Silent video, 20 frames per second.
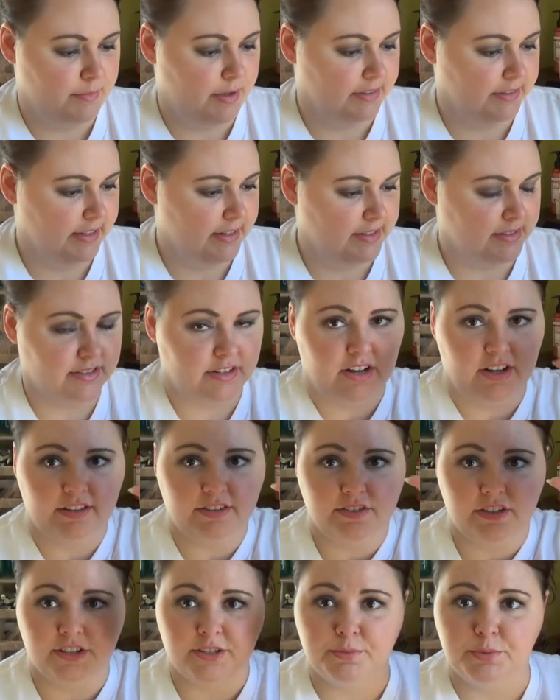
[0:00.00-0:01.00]
my lid isn't on,
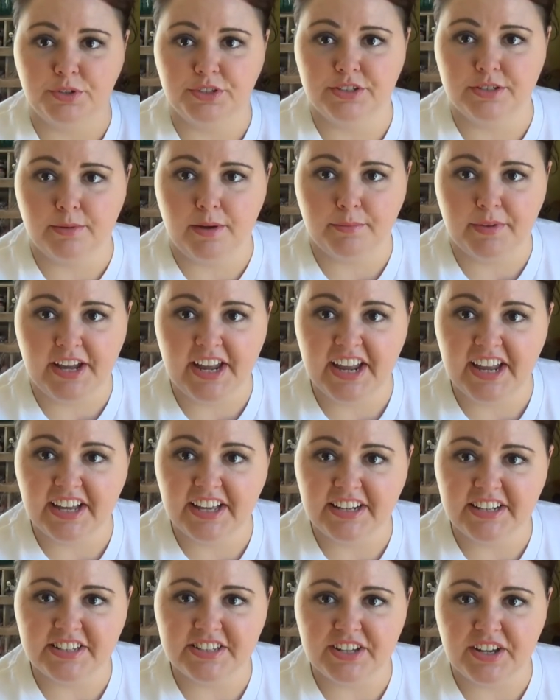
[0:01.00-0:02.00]
so I just poured some on my
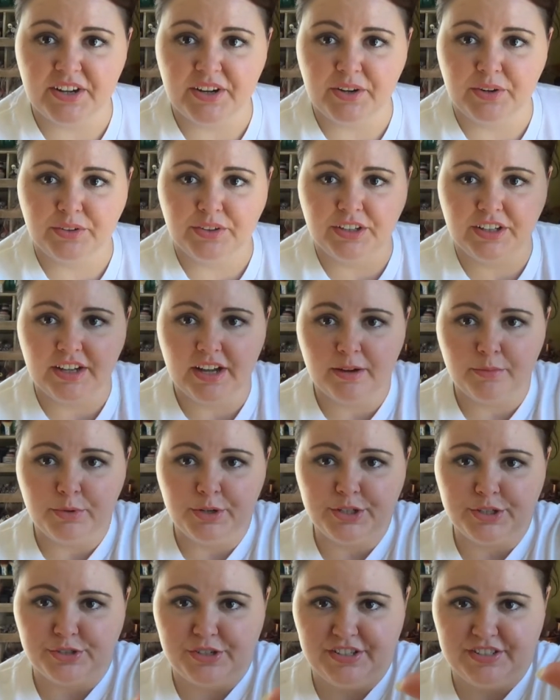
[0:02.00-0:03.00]
hand. So look how
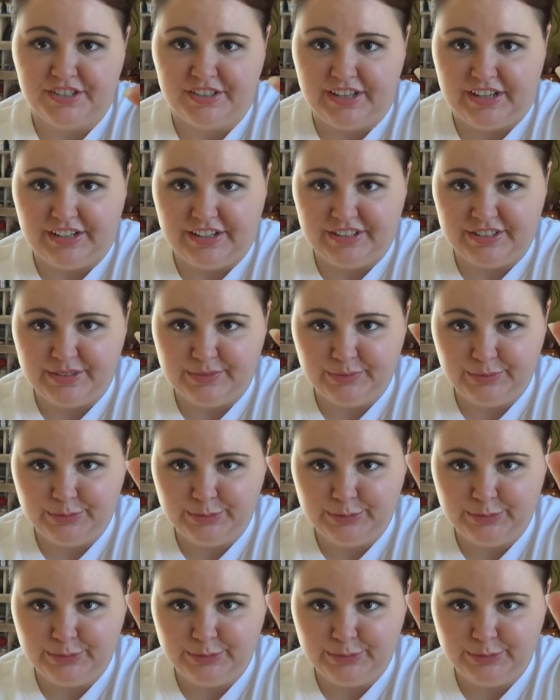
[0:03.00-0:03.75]
moisturizing that is.